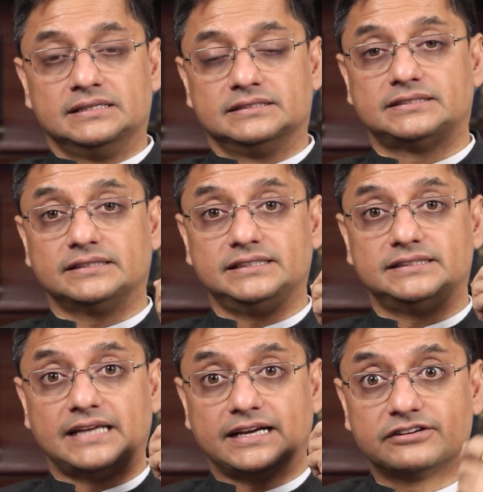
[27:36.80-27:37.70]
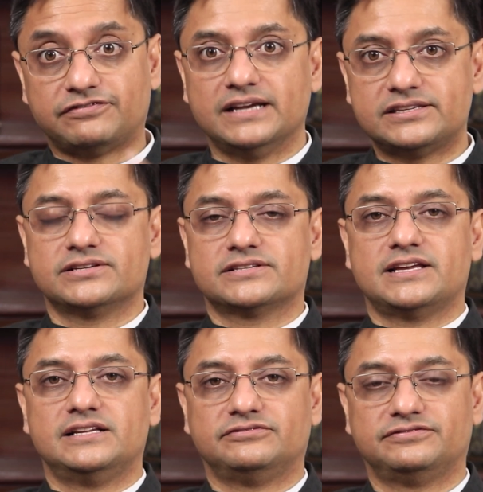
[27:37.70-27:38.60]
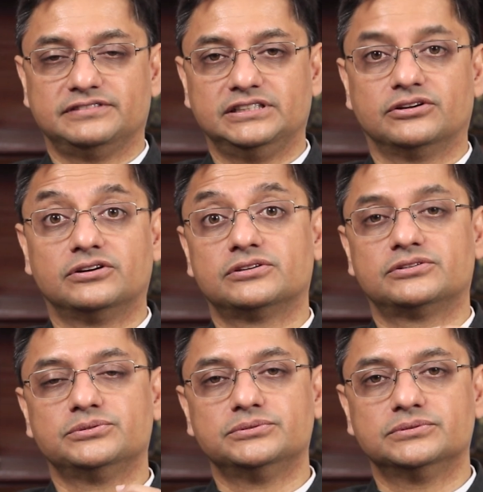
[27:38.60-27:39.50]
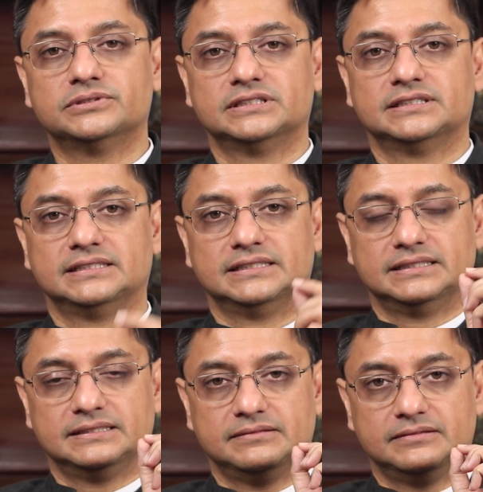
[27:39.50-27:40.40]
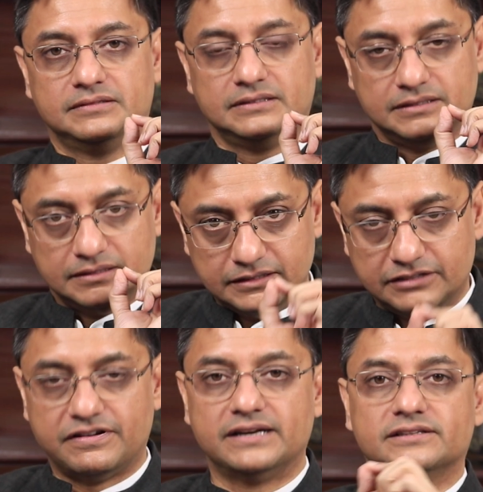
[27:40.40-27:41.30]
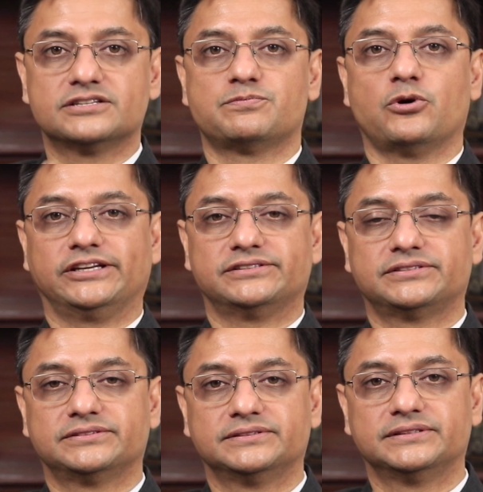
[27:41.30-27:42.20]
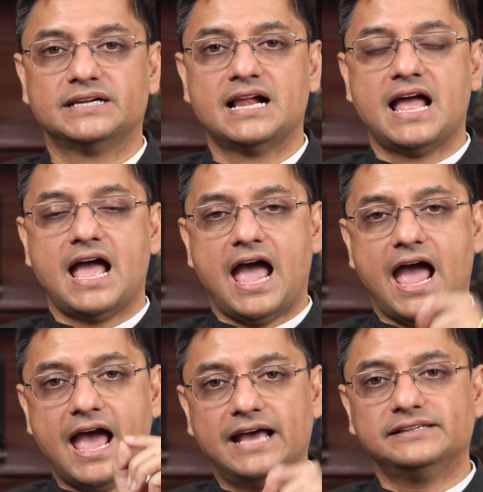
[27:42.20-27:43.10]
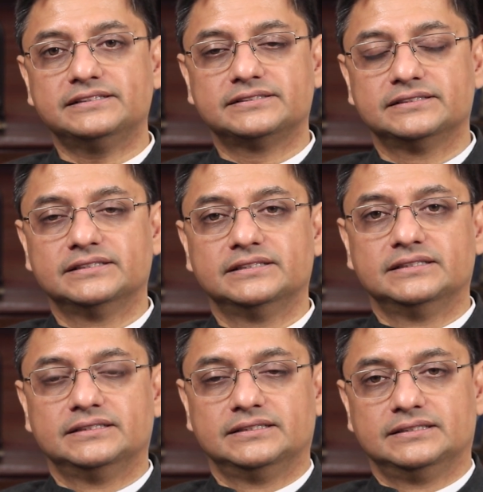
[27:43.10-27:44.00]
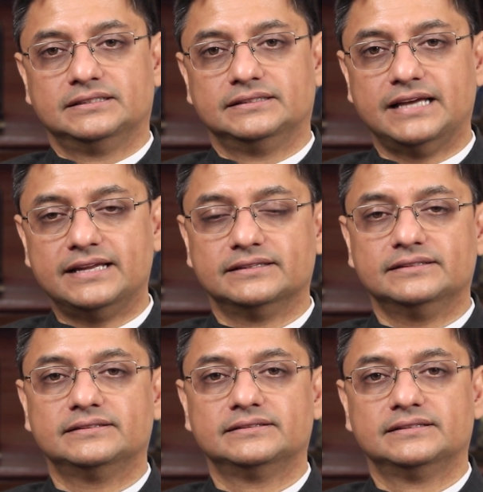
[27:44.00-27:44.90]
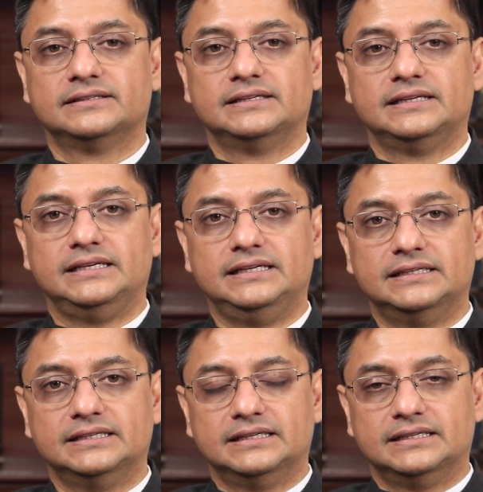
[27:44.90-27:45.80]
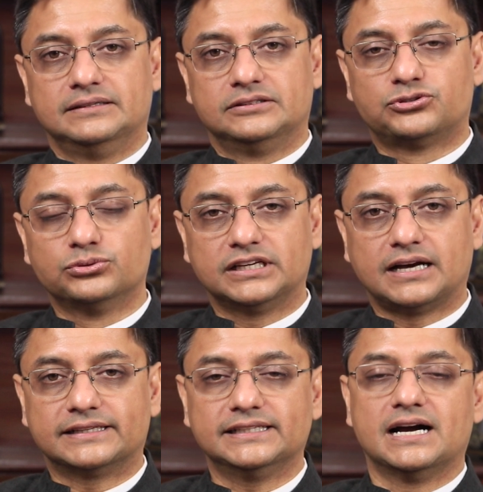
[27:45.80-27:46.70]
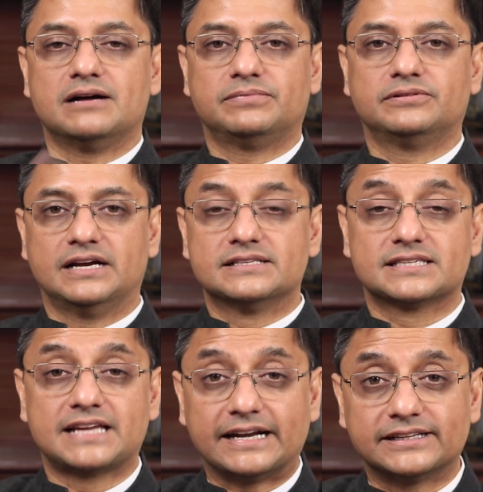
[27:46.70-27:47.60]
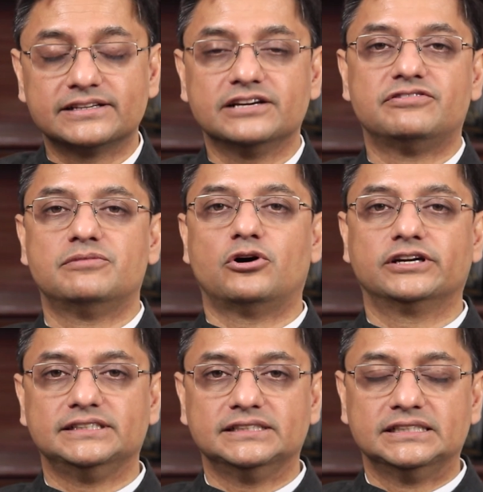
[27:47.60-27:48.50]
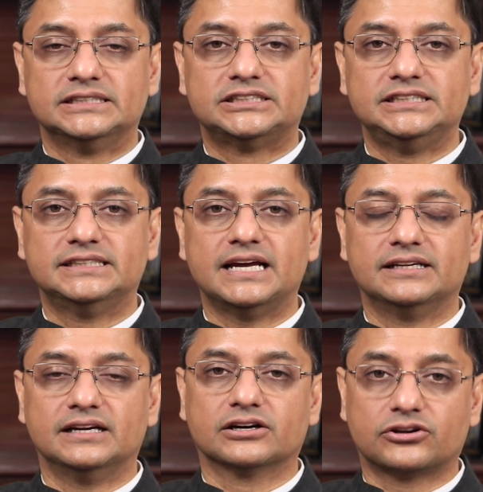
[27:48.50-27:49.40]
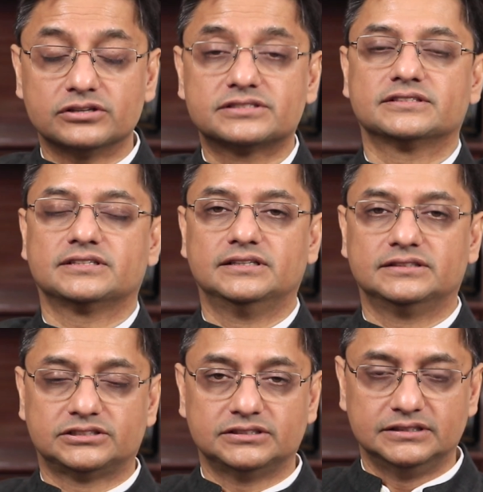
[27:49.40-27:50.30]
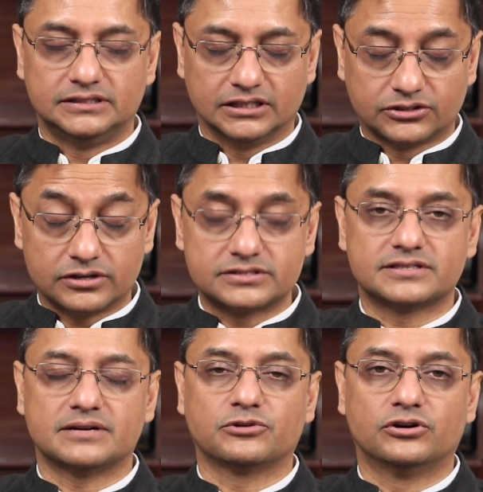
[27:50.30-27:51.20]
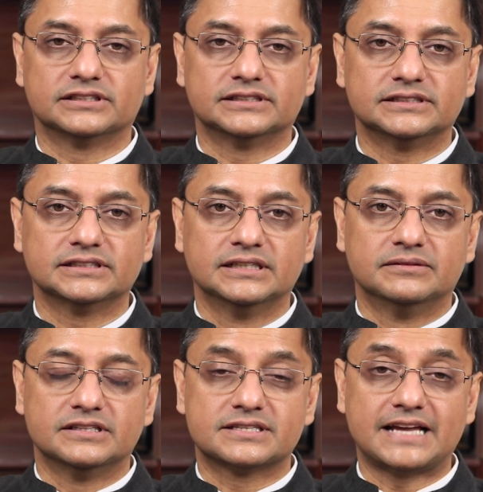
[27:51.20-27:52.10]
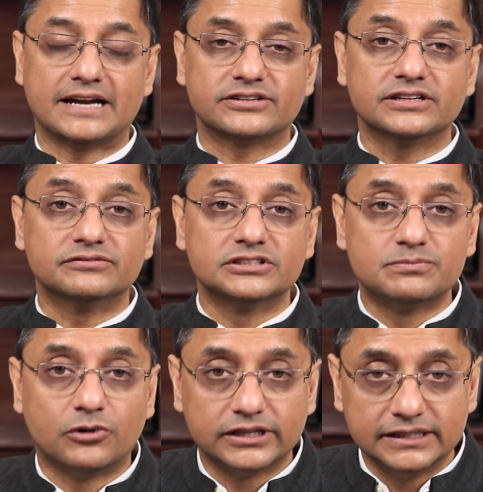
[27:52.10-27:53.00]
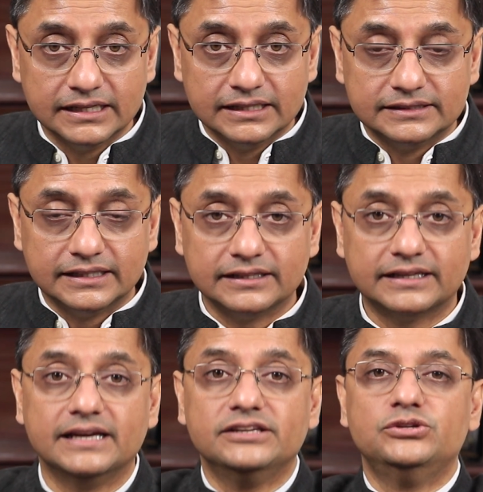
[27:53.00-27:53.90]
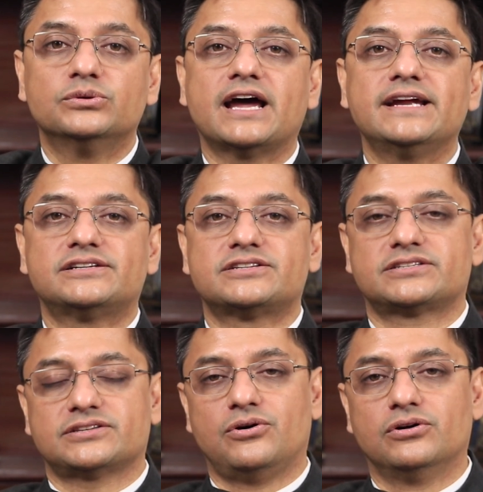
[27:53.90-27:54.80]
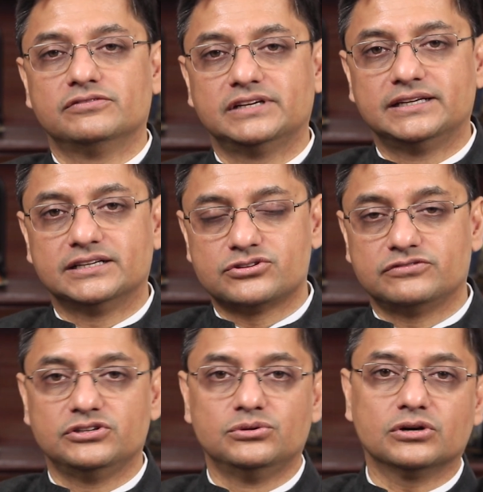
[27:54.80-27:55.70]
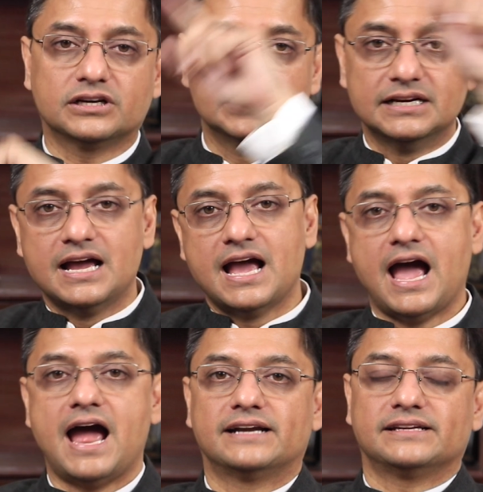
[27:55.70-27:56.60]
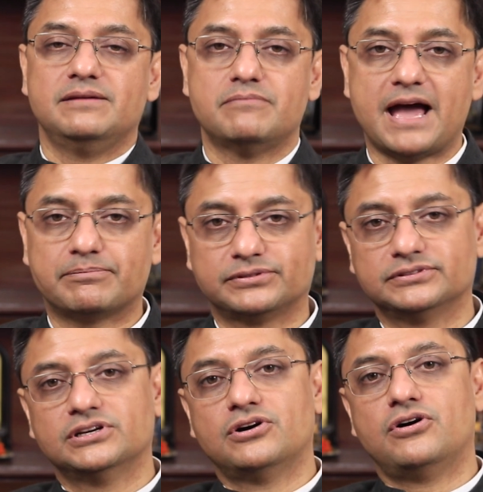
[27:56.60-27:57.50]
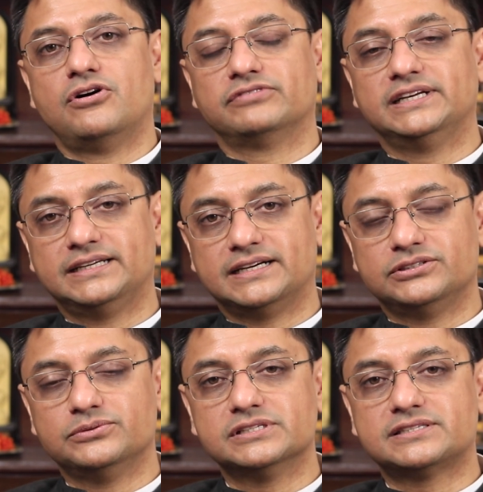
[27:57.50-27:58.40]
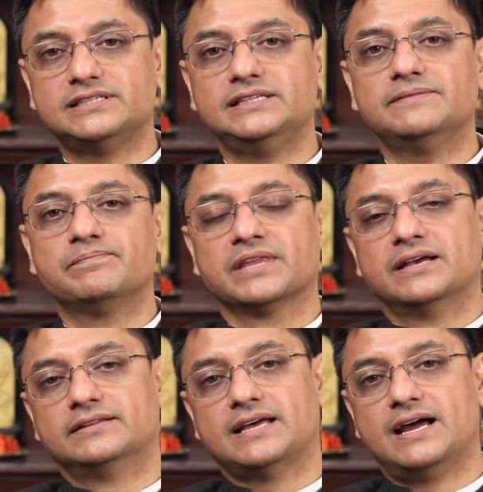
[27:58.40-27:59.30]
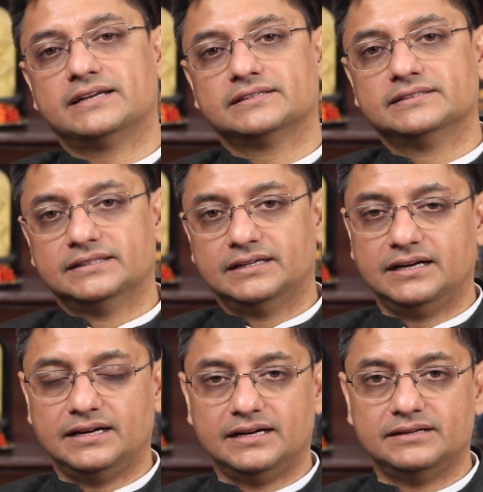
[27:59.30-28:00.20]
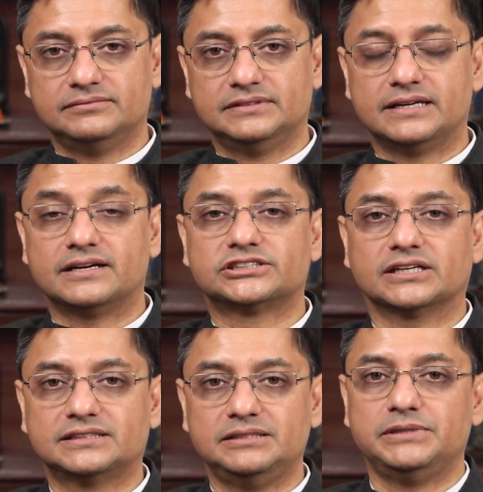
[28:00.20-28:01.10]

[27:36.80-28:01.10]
Sati sacrificed herself in order to defend this point. And then, through the cutting up and scattering of her body, she then, across the subcontinent, the scattering of this body then again unites all of India. So if you look at a map of India, you will see that there are Shakti